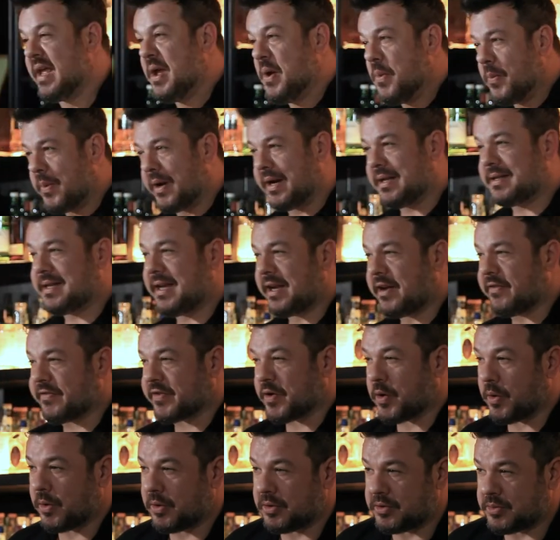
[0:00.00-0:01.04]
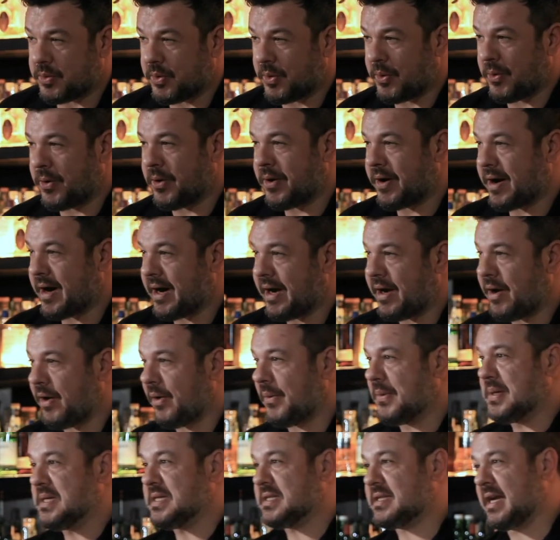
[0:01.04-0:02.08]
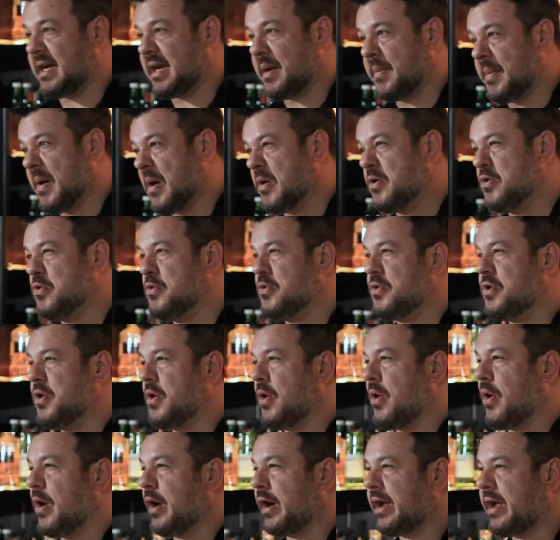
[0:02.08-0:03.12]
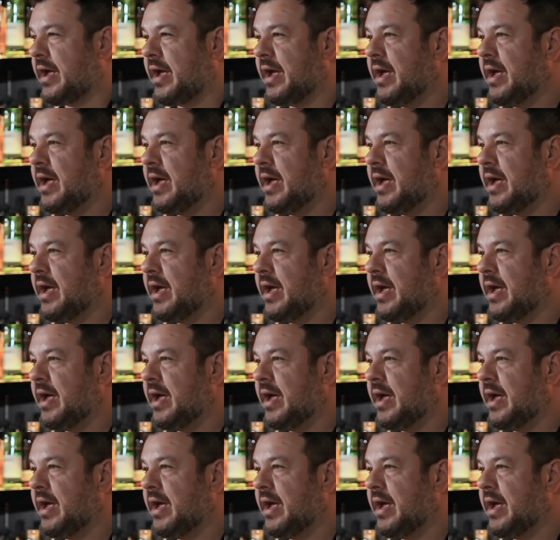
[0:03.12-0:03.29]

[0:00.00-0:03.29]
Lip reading: When I think of Cold War, I always think about New York,